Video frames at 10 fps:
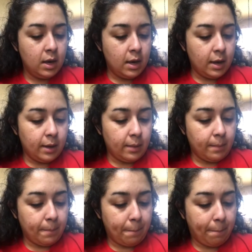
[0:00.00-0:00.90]

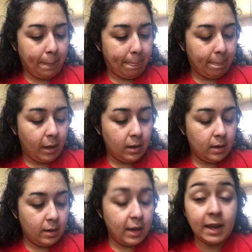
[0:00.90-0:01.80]
And
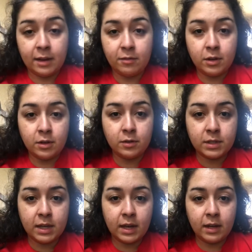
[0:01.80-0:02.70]
if you do
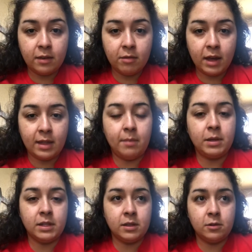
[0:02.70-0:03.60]
see any of that, that
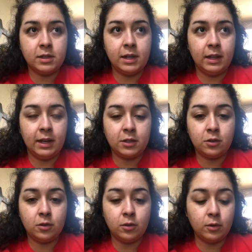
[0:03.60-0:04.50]
means there was an
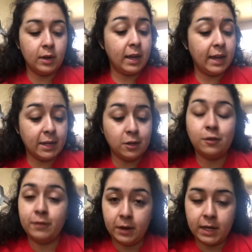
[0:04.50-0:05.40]
electrical
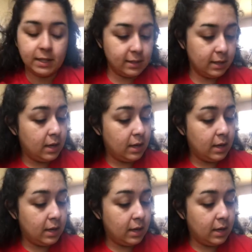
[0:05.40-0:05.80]
interference.